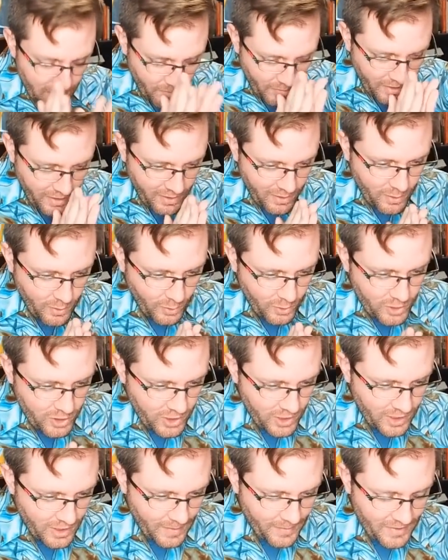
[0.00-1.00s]
I'm wearing a cool
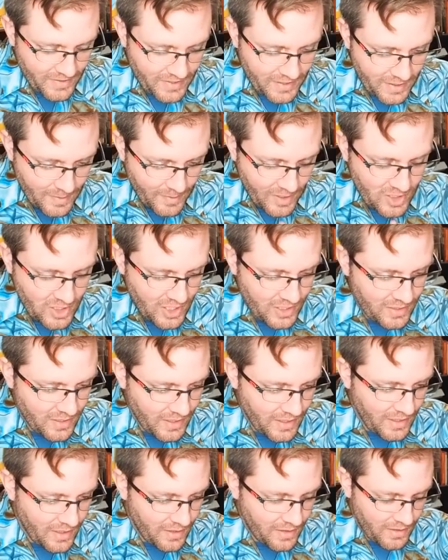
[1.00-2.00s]
shirt. I'm going to center my chi
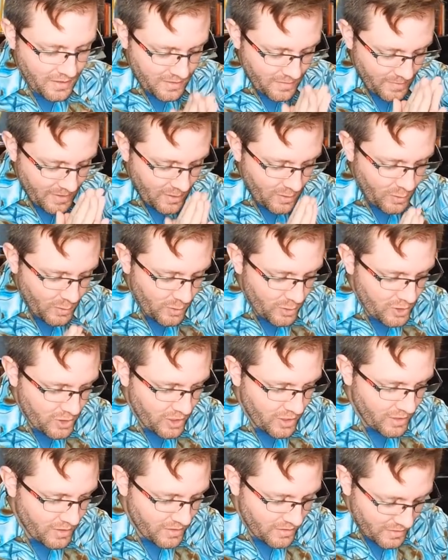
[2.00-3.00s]
today because of my cool
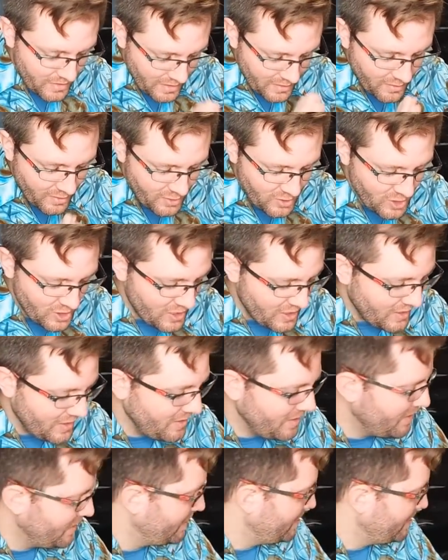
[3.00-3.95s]
shirt, centering the chi.